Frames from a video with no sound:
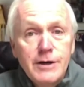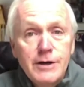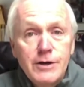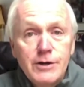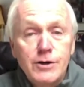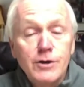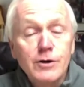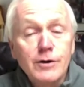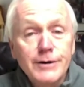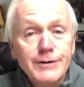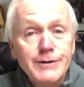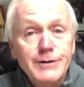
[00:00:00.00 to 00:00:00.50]

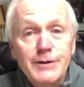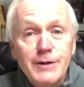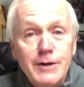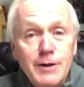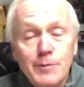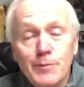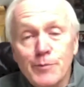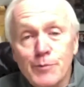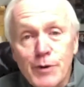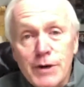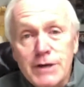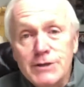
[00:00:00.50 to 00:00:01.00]
you're under the
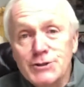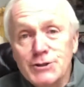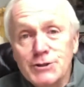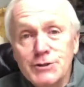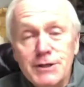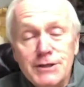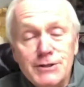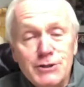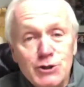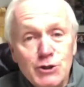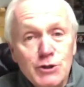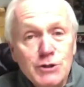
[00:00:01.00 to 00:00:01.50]
impression
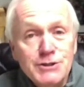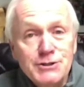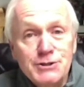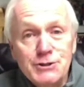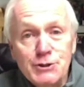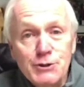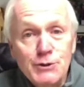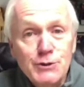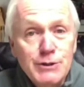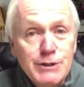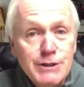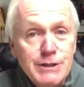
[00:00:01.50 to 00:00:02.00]
that your
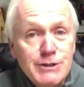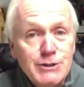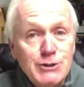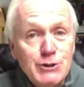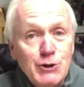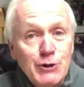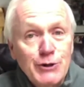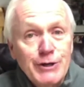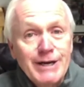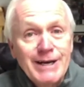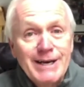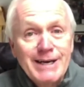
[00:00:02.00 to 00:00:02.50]
student is
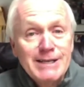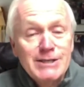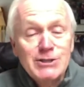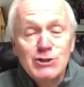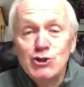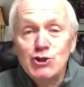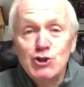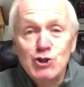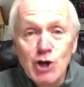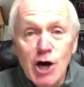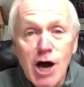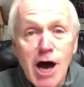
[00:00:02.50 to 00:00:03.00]
going to get a
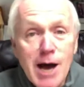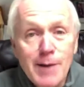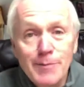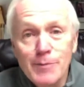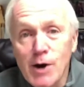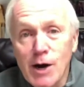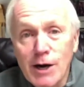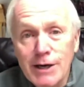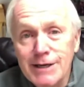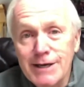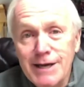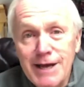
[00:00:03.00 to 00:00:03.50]
job
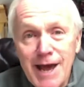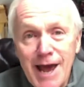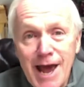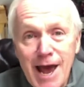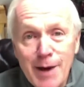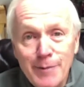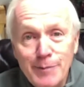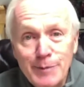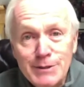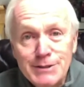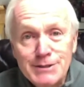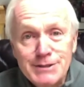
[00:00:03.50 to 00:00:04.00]
on
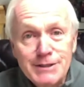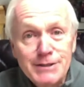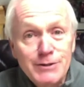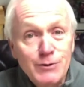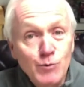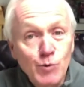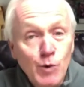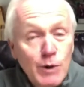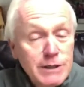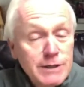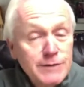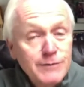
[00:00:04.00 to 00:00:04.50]
campus in
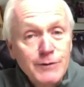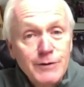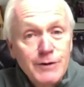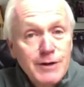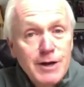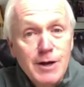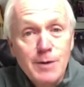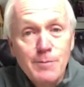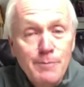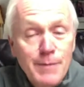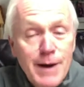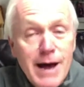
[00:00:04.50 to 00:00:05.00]
whatever the
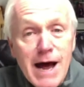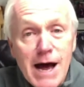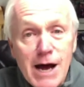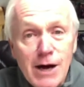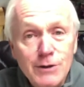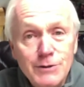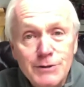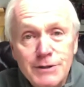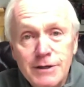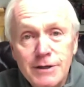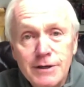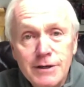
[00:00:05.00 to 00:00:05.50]

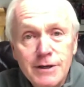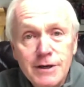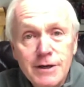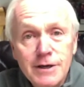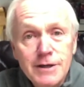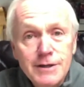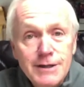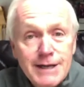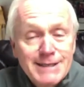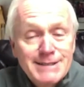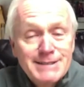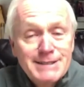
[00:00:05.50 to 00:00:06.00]
amount
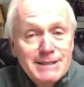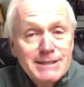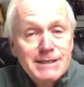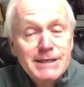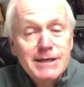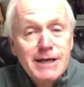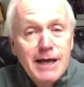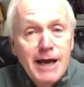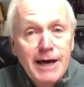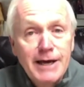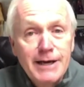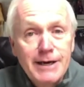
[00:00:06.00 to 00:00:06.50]
that's
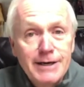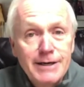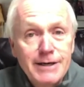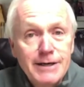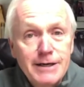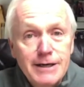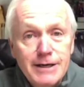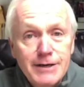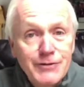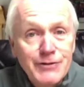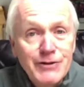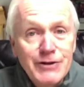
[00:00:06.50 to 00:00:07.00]
indicated
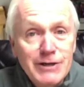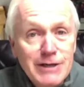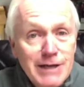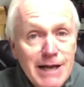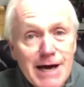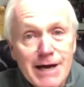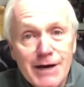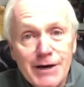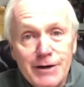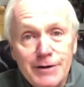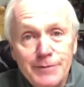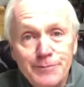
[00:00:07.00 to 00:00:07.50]
in the
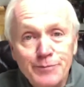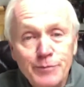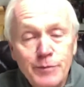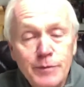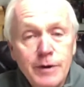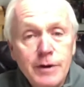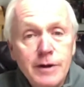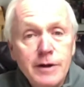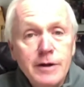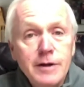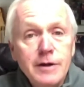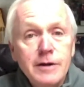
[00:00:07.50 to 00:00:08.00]
letter.
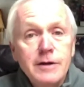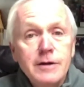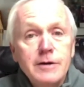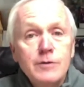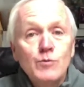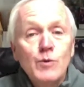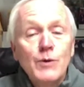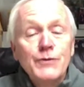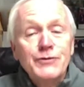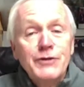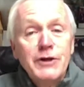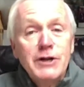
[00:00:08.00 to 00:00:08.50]

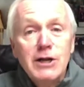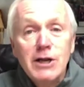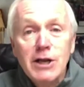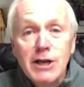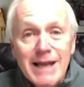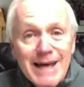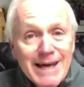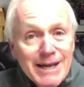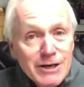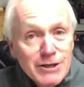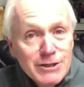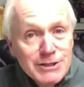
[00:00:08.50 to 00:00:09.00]
What the
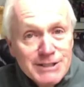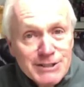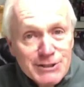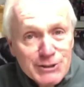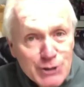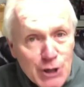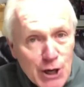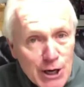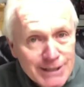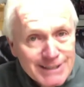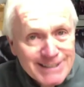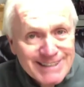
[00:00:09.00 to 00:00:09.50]
letter does
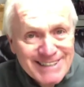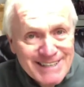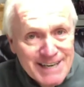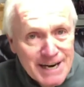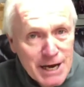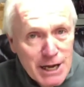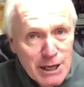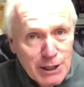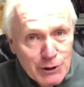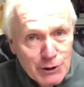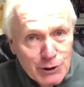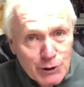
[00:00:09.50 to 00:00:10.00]
not
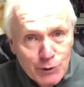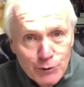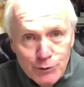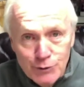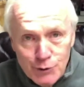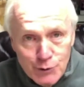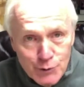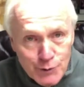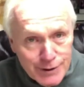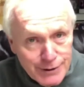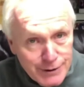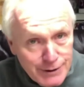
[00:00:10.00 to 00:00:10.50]
tell you, and
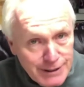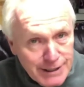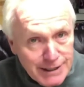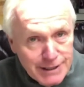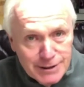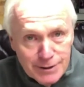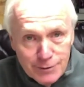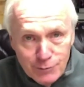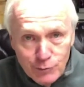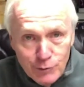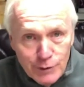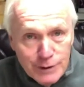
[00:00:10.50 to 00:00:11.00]
you need
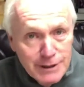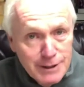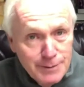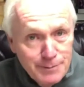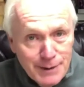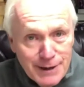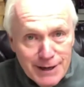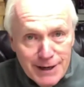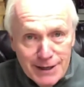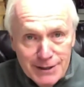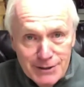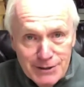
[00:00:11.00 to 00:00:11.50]
to really
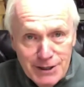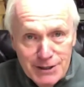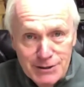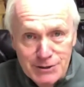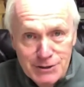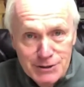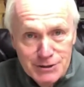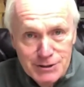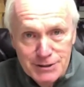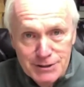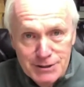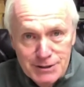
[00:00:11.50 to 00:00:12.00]
pay
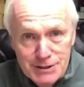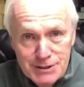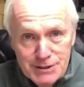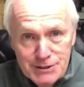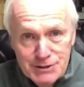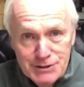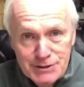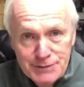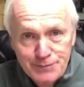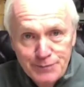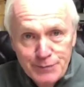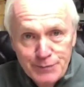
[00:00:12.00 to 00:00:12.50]
attention to this,